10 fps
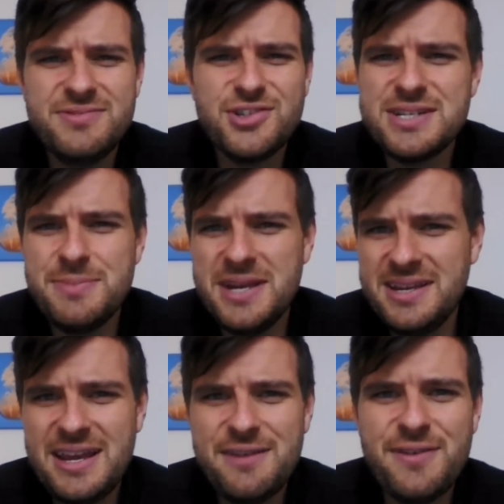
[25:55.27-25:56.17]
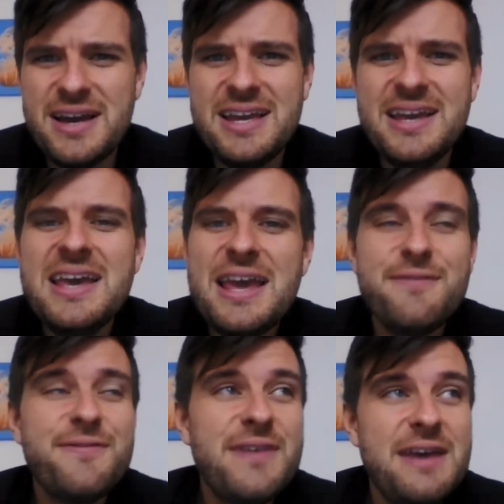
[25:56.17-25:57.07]
Trust me. If
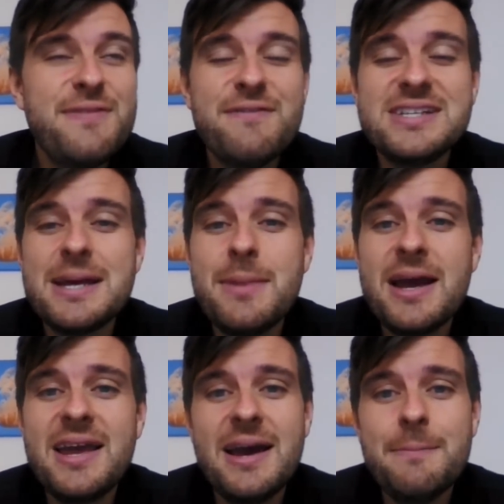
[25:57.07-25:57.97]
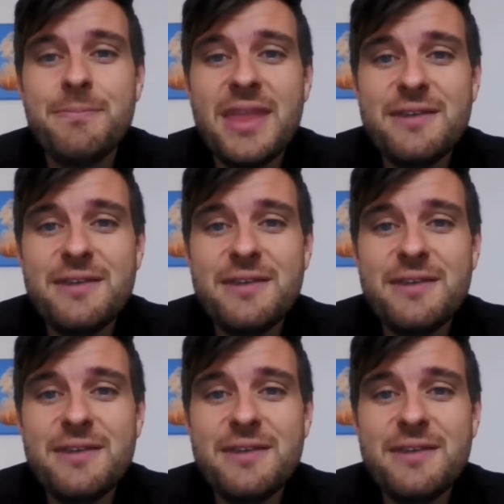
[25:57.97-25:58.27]
every time I